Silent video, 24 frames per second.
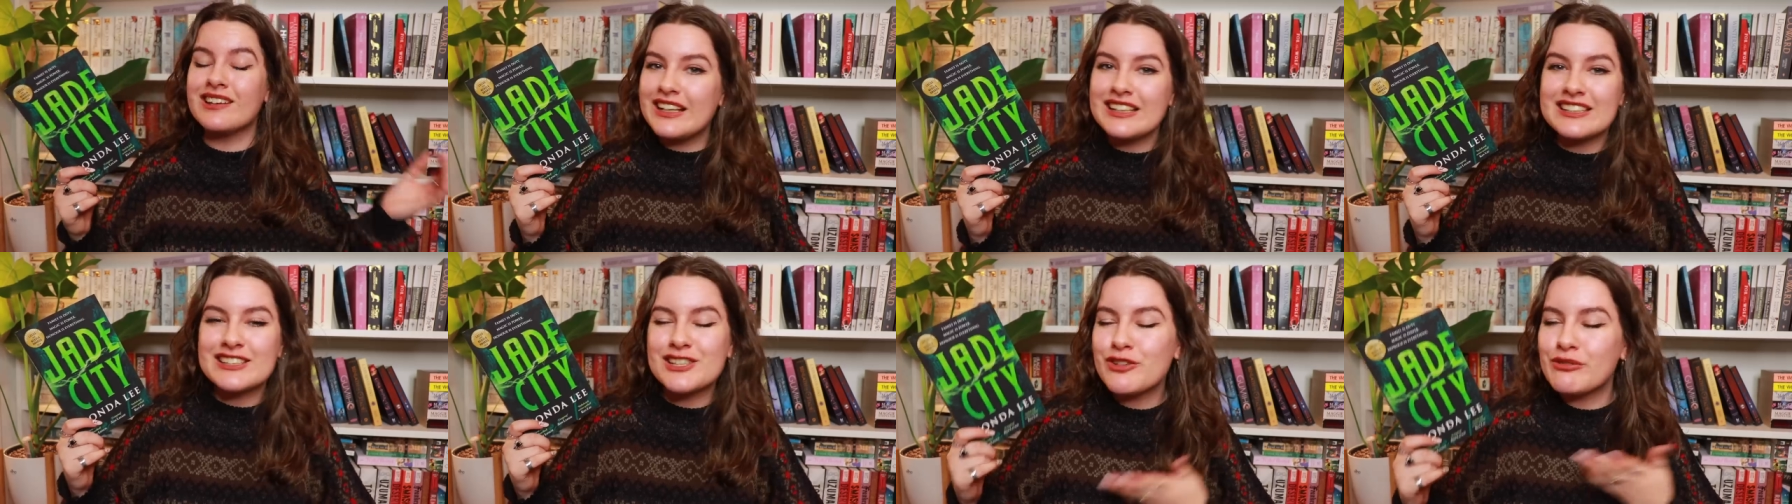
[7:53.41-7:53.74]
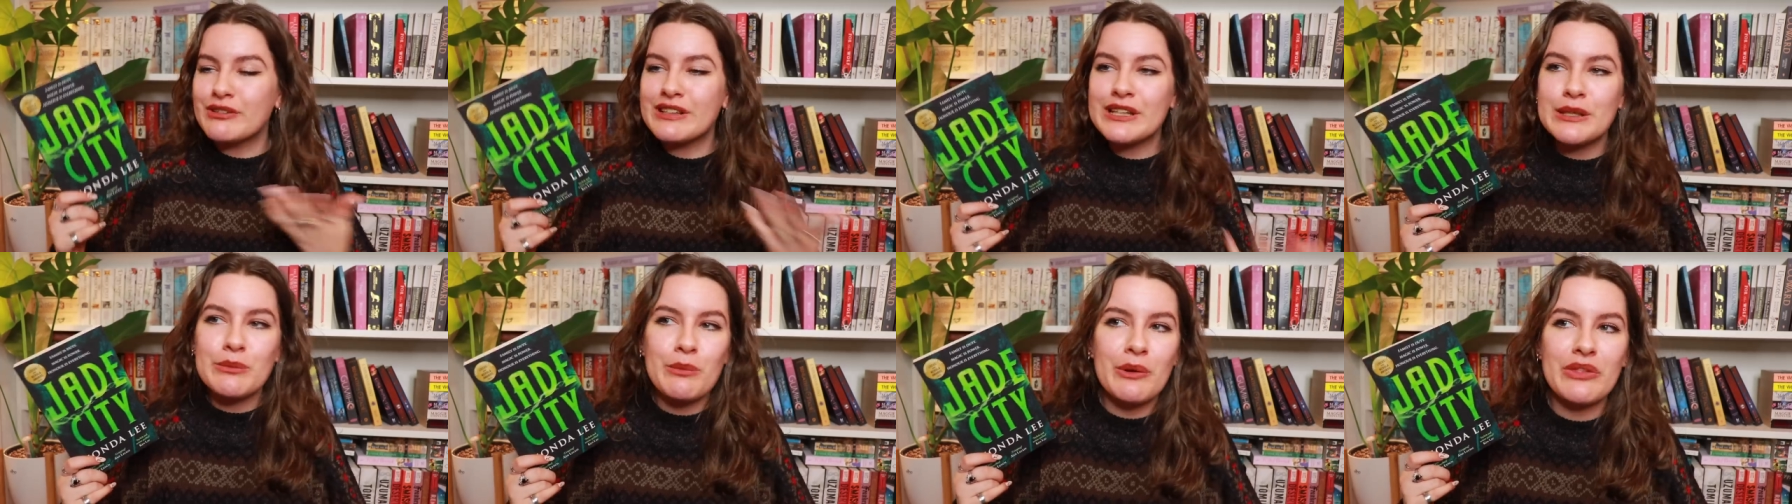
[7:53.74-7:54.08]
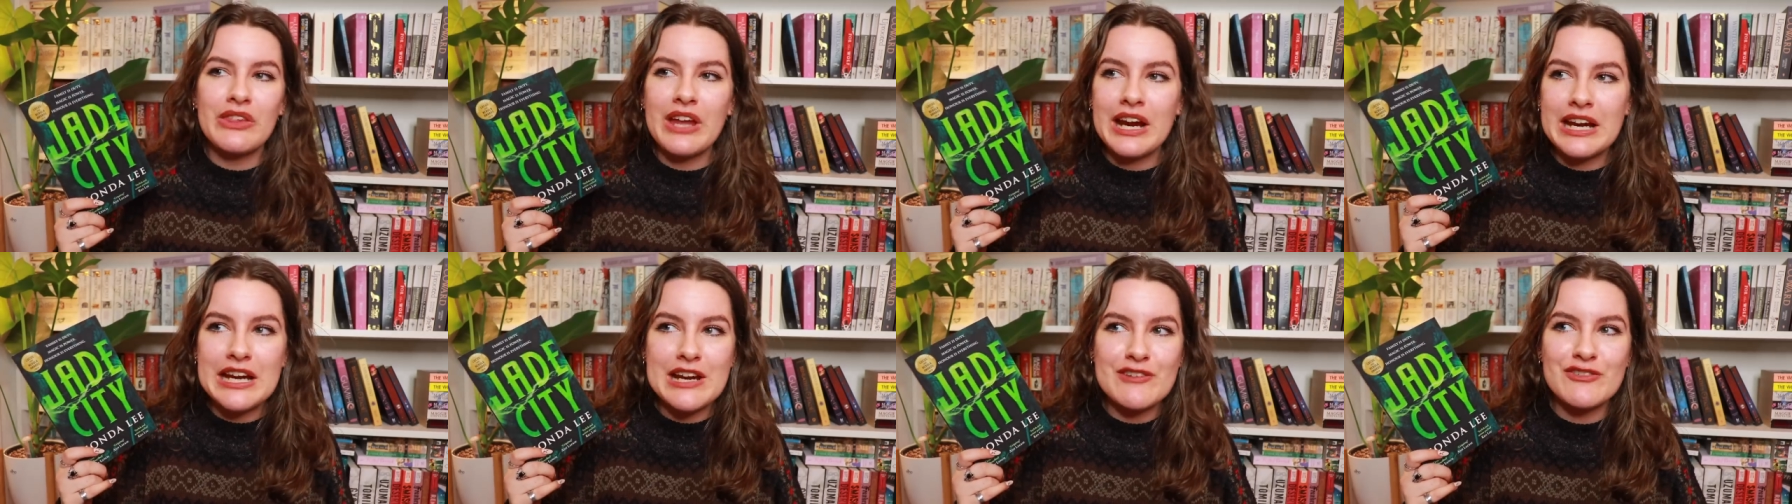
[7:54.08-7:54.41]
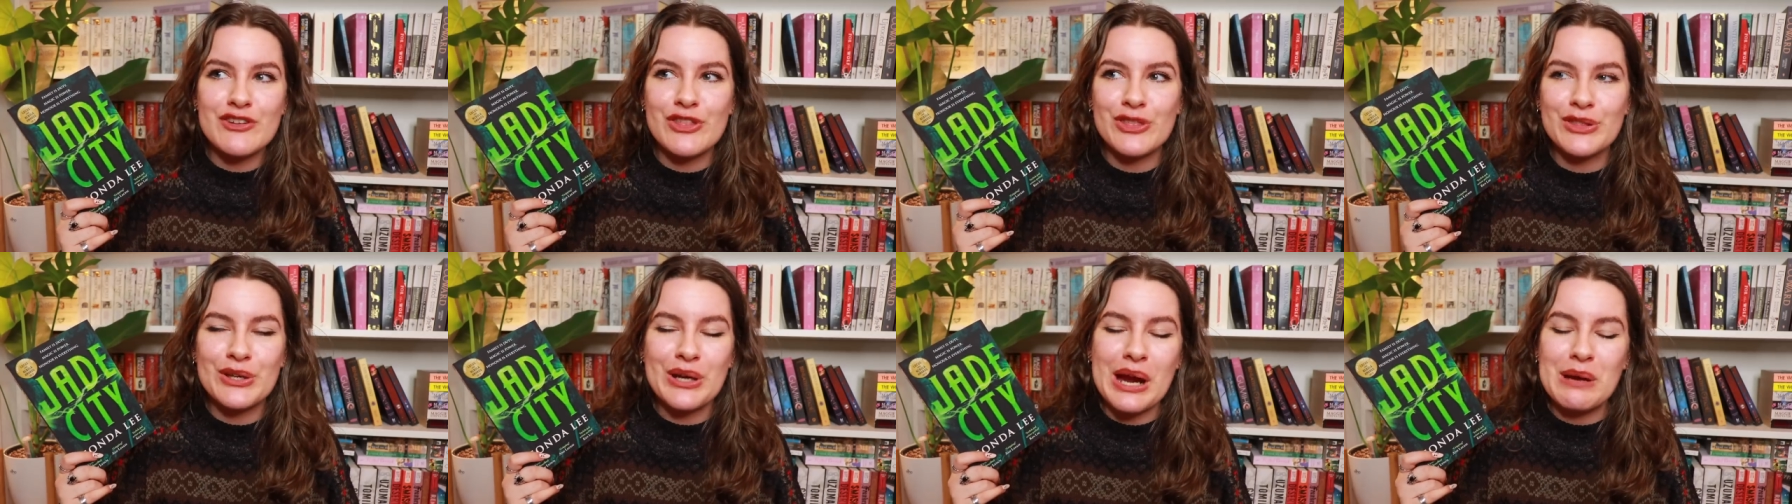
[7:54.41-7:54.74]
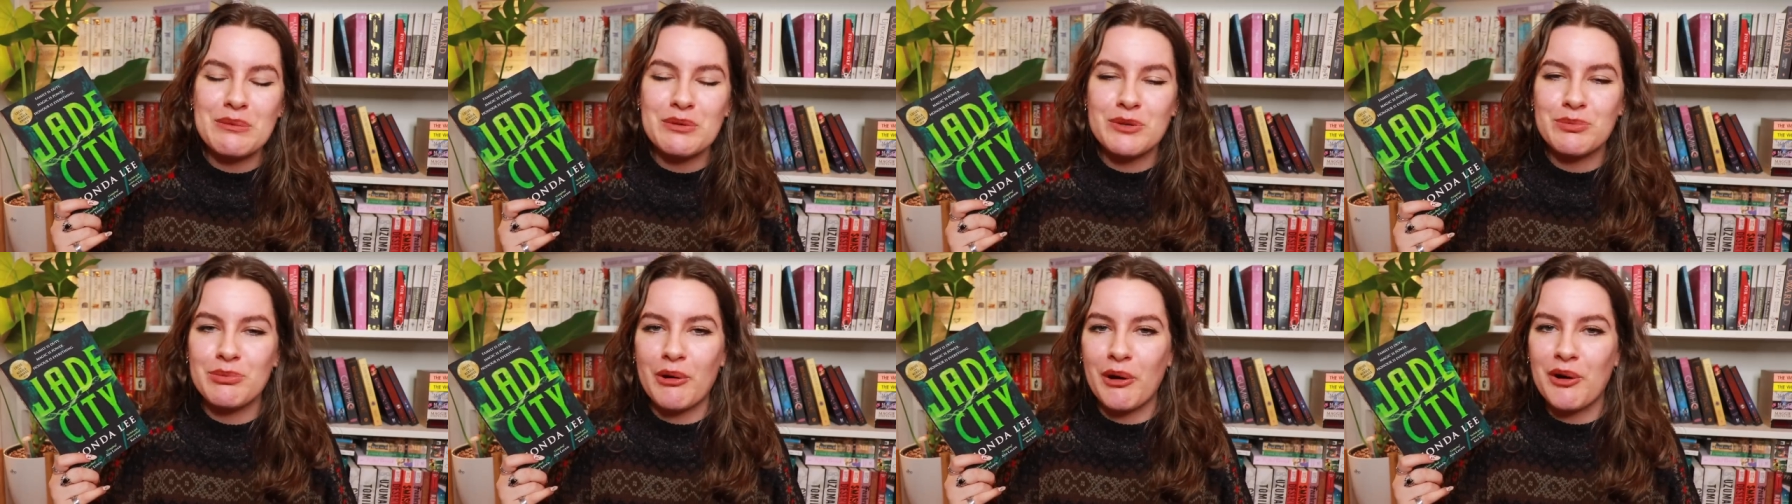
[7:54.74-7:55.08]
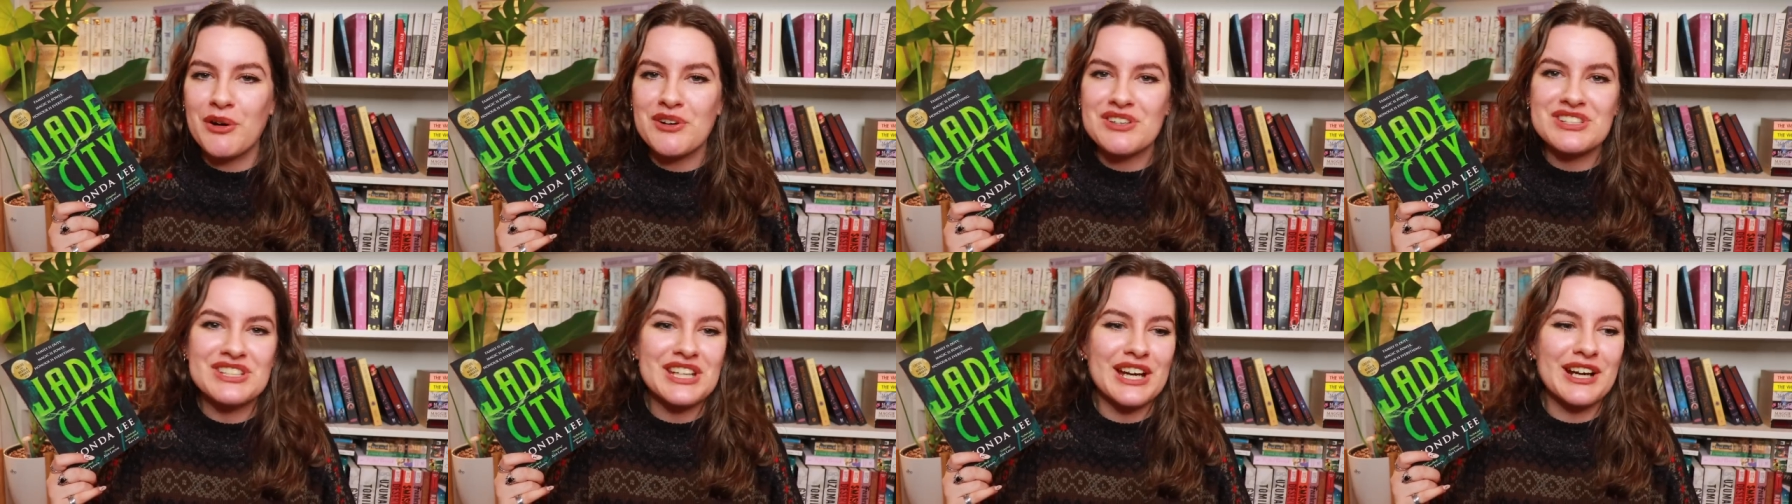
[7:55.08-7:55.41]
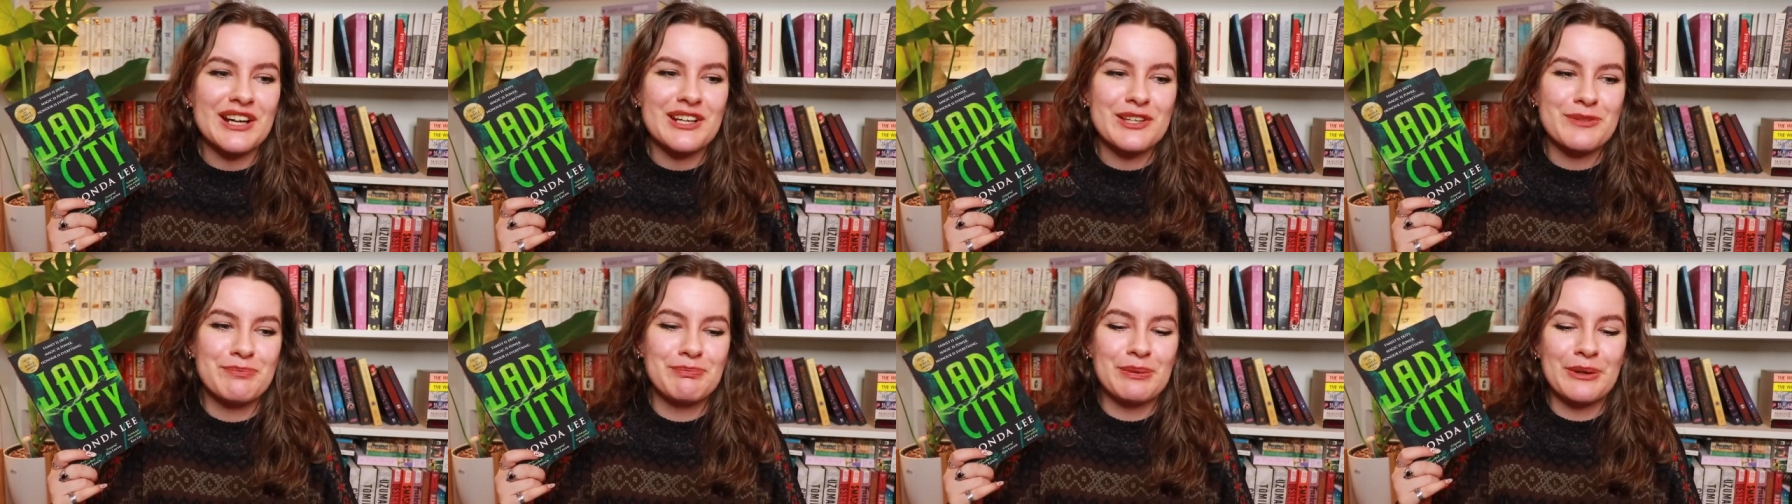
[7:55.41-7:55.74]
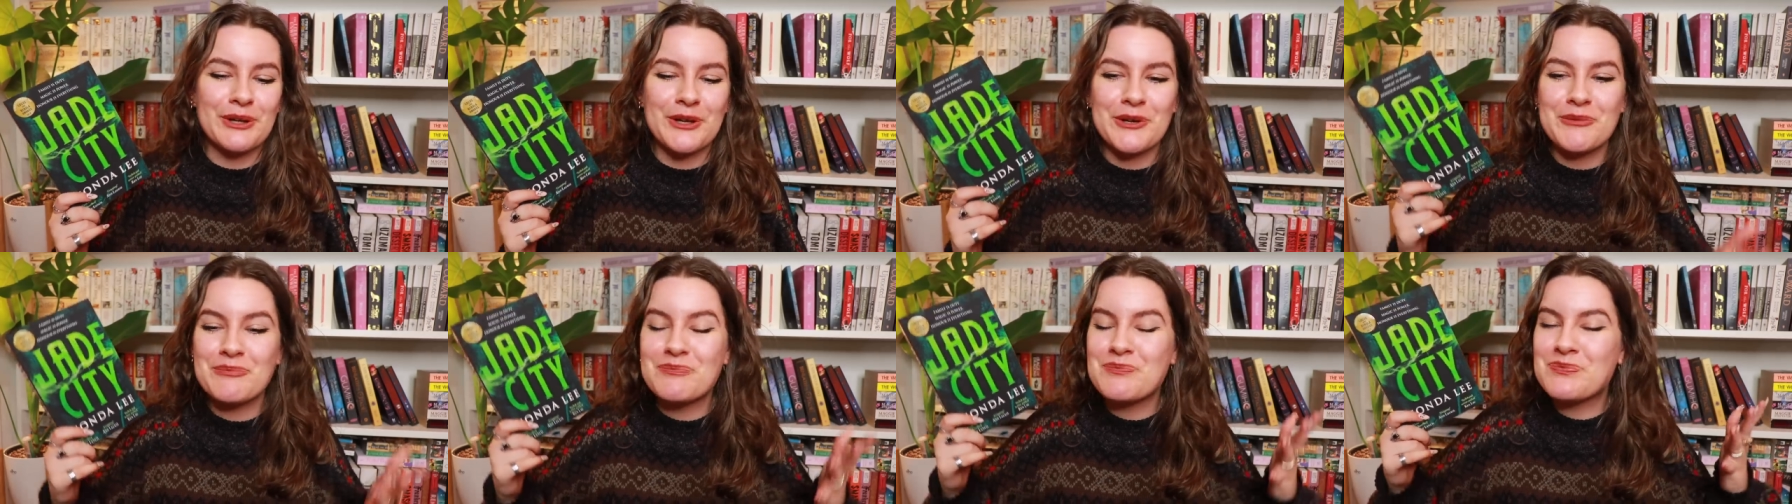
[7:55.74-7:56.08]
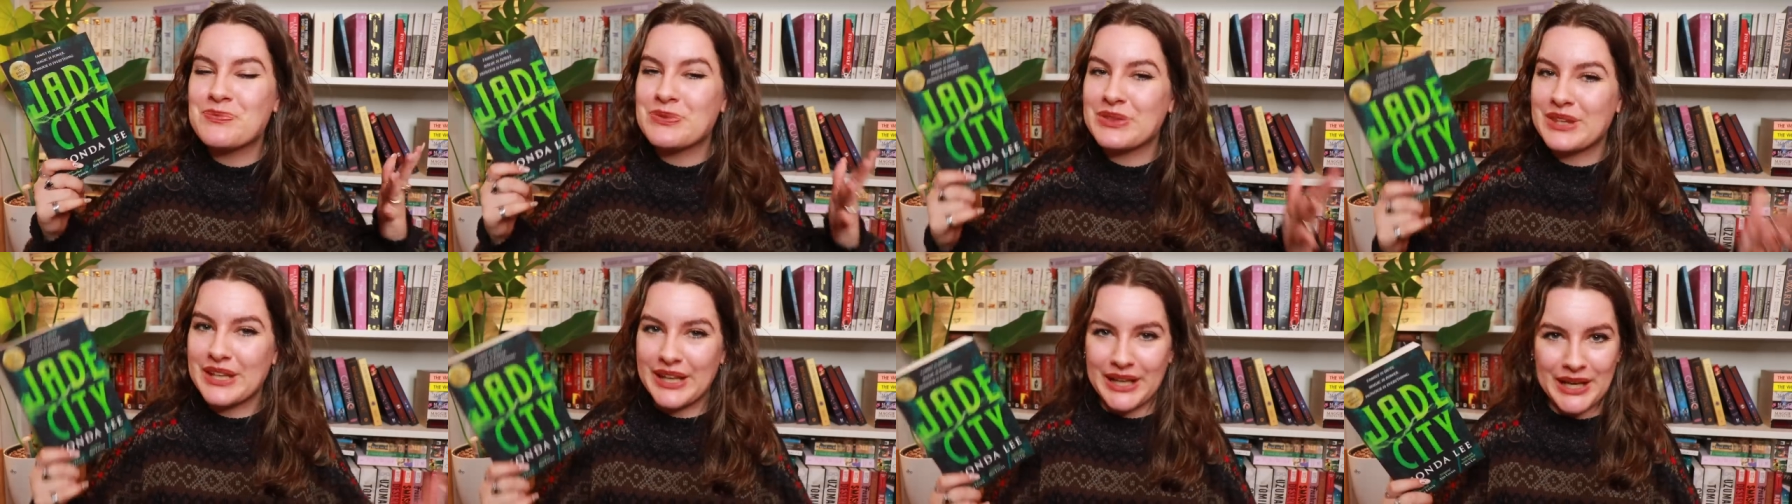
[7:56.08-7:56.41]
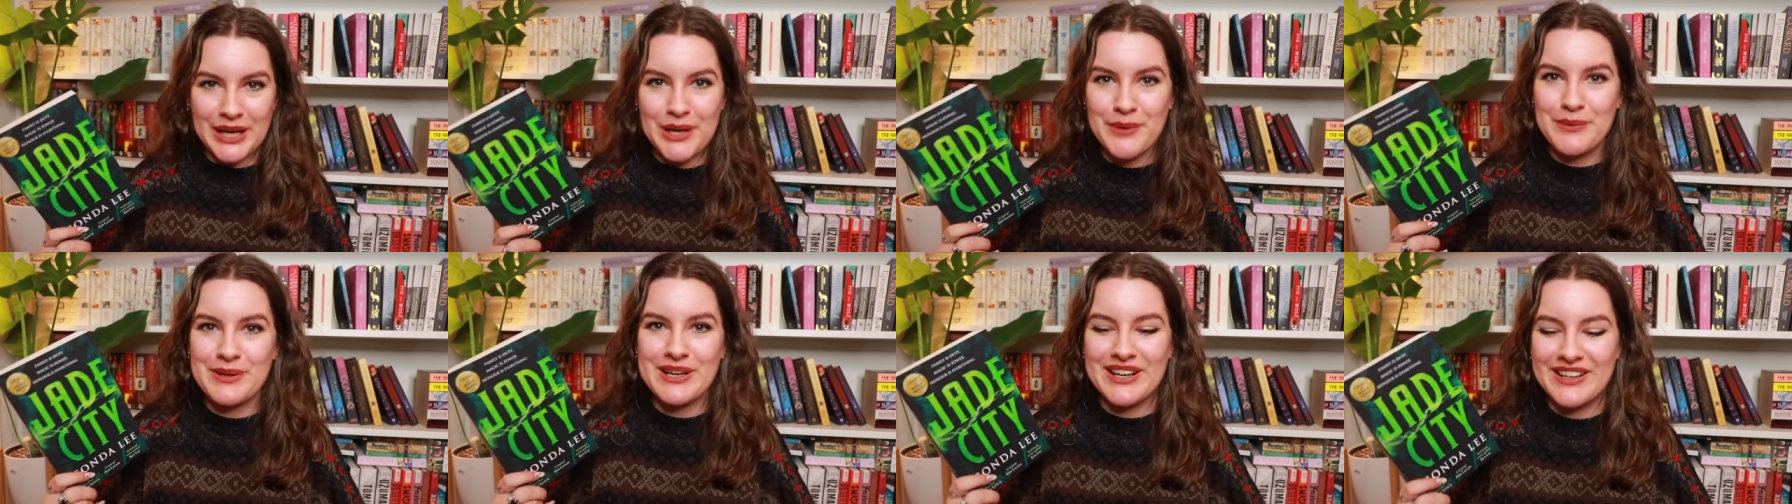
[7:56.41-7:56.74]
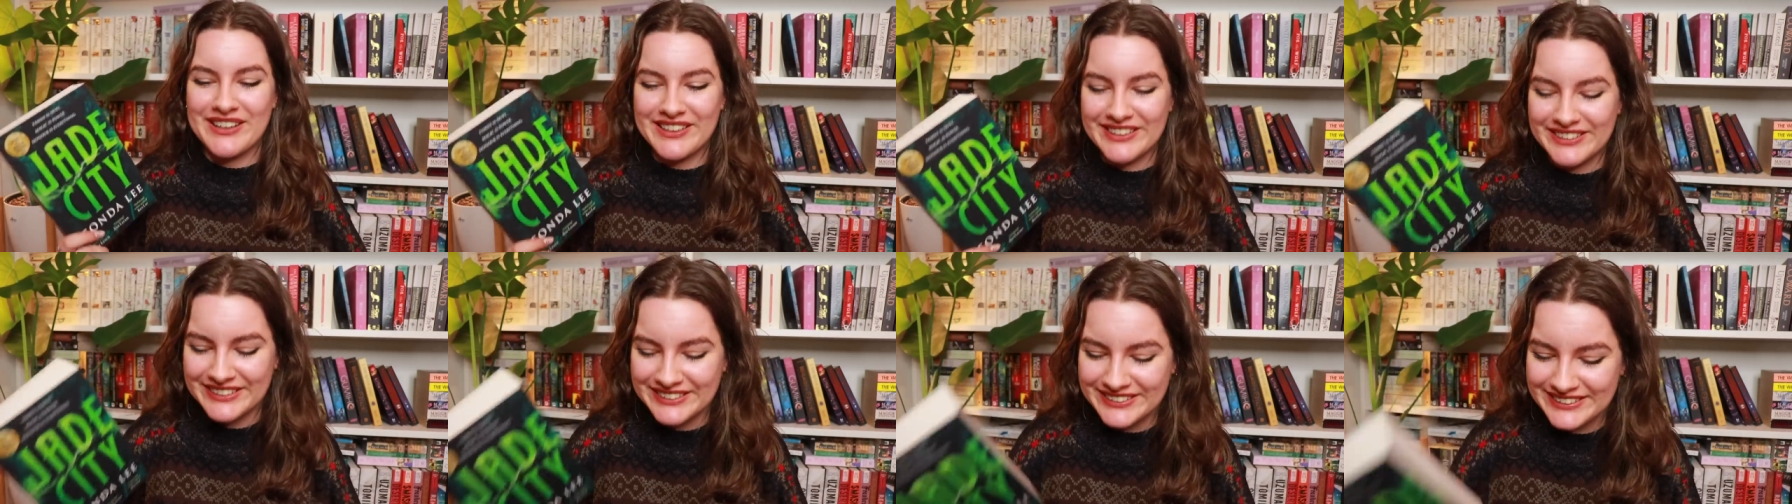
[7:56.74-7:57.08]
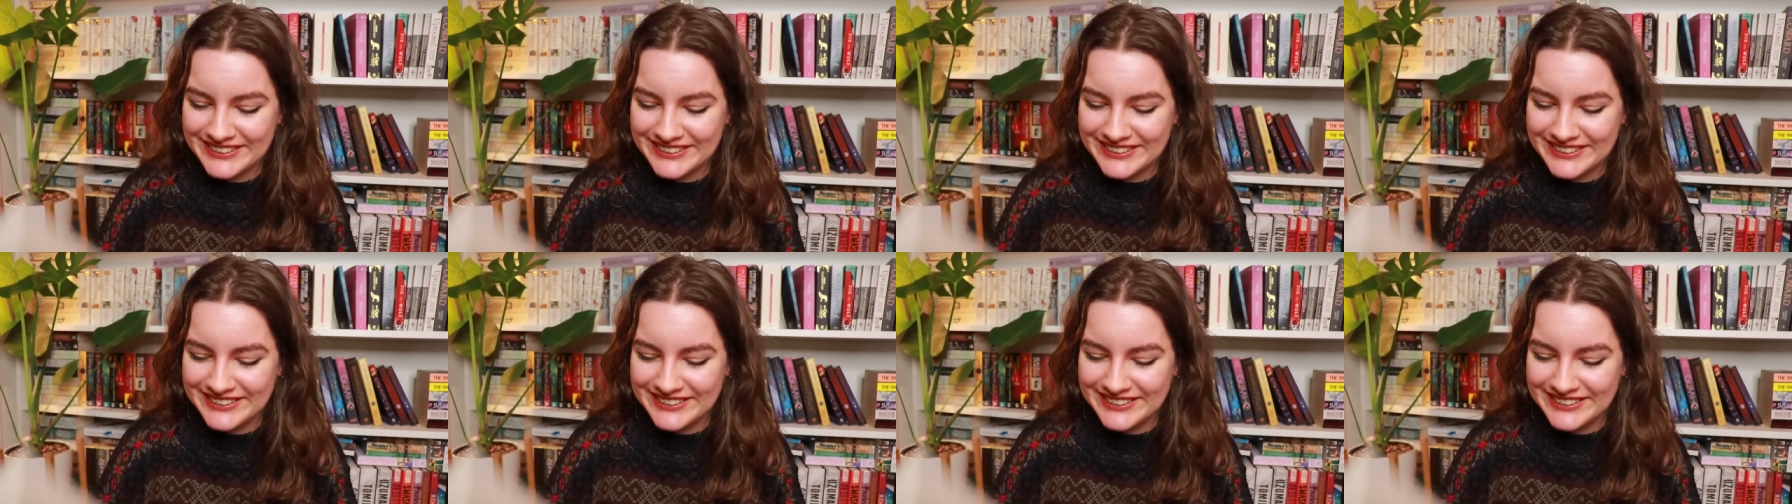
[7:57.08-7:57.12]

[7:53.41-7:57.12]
it's not really one that I ever thought I would prioritize, but here we are.